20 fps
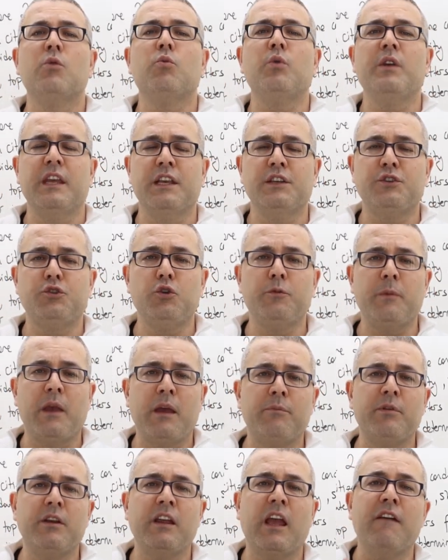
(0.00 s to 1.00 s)
We assume
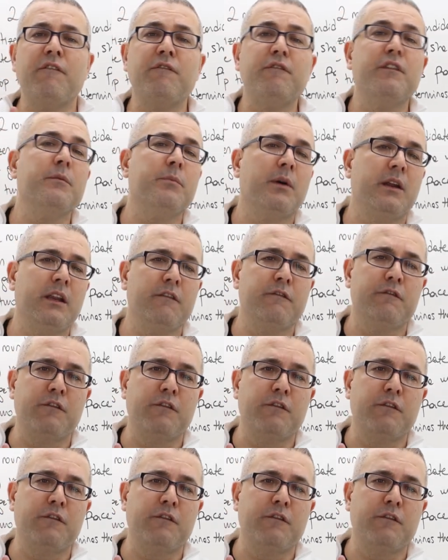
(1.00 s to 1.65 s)
every, everybody